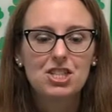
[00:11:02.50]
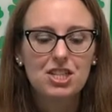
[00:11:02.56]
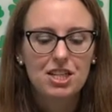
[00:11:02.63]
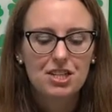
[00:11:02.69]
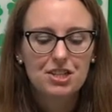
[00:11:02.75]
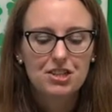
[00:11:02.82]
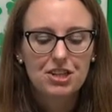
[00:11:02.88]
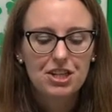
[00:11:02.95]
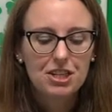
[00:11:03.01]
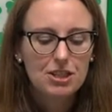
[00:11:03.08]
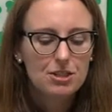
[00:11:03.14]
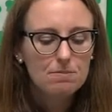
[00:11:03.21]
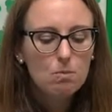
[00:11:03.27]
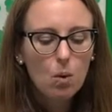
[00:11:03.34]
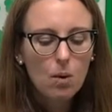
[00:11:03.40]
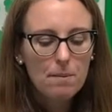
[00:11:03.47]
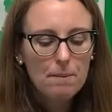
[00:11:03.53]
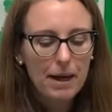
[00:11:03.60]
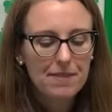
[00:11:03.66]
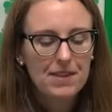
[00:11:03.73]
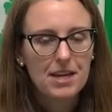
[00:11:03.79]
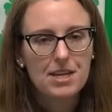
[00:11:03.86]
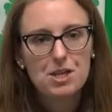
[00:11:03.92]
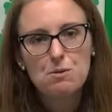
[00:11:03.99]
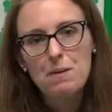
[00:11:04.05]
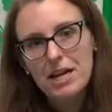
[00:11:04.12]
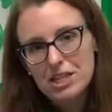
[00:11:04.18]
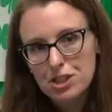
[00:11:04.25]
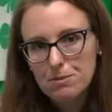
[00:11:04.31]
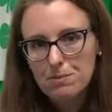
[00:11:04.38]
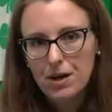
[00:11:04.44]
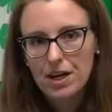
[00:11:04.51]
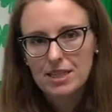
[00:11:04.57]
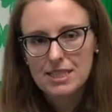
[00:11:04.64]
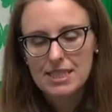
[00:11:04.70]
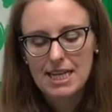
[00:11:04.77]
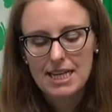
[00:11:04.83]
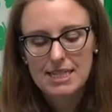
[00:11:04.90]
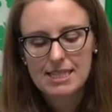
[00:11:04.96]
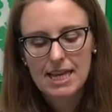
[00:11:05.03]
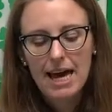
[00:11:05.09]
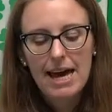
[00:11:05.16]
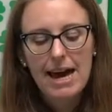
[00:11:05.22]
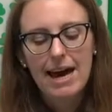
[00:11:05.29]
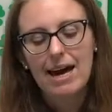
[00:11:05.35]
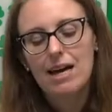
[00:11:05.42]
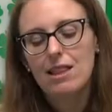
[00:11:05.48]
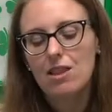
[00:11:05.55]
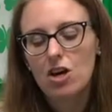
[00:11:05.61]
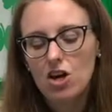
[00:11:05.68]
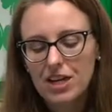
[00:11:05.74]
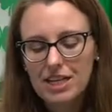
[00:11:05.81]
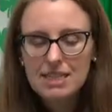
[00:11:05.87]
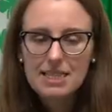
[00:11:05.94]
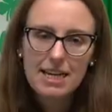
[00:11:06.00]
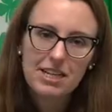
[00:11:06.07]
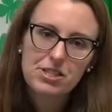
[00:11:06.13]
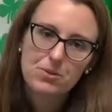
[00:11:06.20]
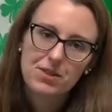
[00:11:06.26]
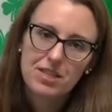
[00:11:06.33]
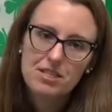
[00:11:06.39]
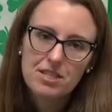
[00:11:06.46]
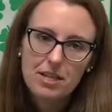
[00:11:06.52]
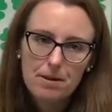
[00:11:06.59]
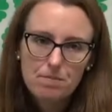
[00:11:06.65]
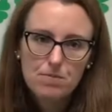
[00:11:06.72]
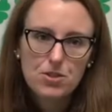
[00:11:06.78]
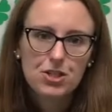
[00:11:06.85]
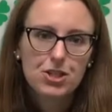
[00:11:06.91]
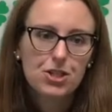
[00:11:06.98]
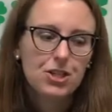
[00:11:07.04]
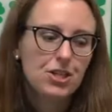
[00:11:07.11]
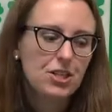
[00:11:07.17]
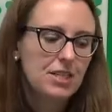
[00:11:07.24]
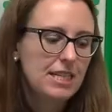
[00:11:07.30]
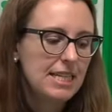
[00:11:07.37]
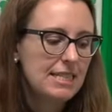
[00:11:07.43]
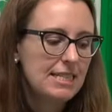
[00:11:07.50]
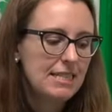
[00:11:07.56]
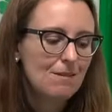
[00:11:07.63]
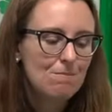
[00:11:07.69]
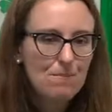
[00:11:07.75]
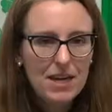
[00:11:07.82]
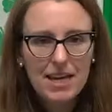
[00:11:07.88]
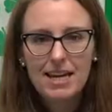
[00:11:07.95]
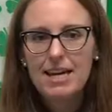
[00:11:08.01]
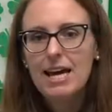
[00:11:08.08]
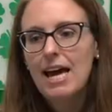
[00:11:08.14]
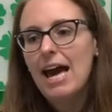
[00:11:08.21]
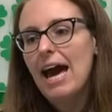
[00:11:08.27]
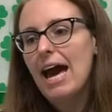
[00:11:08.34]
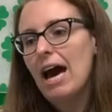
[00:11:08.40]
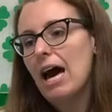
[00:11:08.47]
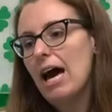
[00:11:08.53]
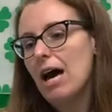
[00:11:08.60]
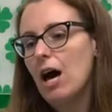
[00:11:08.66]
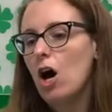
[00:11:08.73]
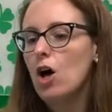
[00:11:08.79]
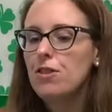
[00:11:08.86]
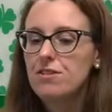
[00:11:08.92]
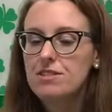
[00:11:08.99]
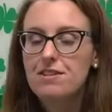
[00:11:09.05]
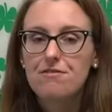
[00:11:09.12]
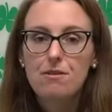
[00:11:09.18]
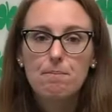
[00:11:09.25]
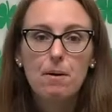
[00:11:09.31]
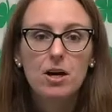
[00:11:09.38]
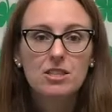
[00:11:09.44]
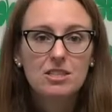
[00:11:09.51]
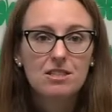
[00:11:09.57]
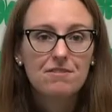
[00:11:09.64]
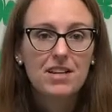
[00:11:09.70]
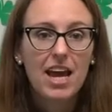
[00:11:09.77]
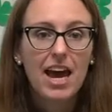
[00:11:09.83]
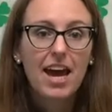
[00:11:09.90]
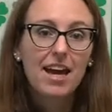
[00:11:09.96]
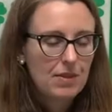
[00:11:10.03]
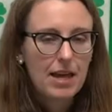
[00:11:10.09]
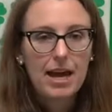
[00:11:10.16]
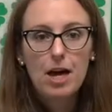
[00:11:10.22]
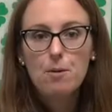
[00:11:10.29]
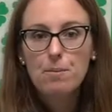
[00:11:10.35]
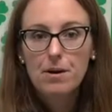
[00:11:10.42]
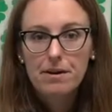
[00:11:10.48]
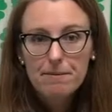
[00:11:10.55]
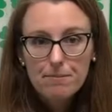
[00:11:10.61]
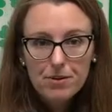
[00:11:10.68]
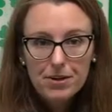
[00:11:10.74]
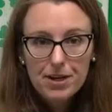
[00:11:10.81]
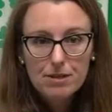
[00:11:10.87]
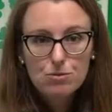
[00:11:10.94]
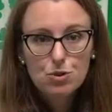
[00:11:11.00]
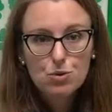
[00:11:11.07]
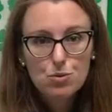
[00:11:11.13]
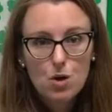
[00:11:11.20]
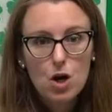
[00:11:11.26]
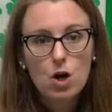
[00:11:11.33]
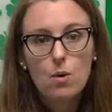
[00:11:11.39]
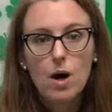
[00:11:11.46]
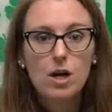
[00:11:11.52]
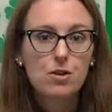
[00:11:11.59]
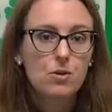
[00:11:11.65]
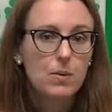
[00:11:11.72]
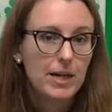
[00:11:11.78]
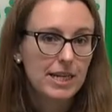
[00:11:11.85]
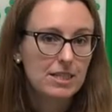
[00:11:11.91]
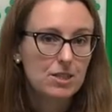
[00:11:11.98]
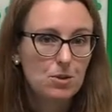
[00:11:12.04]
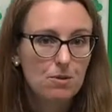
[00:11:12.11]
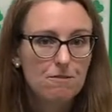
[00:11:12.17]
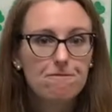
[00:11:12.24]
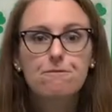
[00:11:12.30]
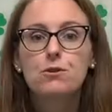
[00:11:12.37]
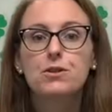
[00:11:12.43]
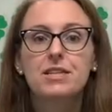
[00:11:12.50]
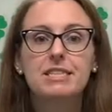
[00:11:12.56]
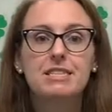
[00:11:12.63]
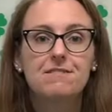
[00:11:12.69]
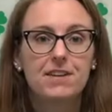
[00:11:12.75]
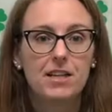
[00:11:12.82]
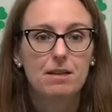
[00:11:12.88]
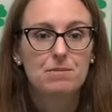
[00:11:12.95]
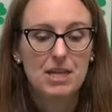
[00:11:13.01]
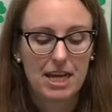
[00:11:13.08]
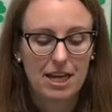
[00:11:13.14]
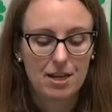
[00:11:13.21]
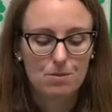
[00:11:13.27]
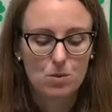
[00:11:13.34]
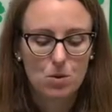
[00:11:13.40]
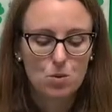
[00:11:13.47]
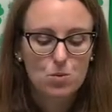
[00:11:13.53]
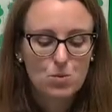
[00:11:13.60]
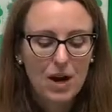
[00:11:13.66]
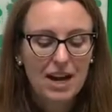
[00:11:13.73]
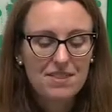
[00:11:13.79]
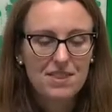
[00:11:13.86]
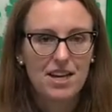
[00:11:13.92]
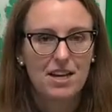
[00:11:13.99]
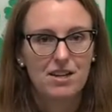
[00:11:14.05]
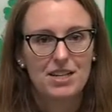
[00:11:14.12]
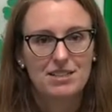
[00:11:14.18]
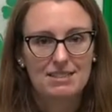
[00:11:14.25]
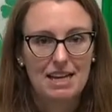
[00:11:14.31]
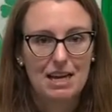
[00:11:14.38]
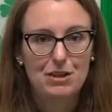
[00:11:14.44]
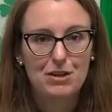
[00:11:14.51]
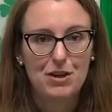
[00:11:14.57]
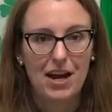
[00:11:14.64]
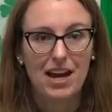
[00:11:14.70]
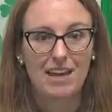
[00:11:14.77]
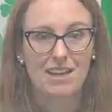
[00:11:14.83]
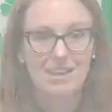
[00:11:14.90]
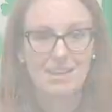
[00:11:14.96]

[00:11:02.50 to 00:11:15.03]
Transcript: and you're going to learn more about the incubation process, how long it takes, what the temperature needs to be, all the different parts of an egg that help our embryos grow all the way into a fully developed animal right there inside their egg.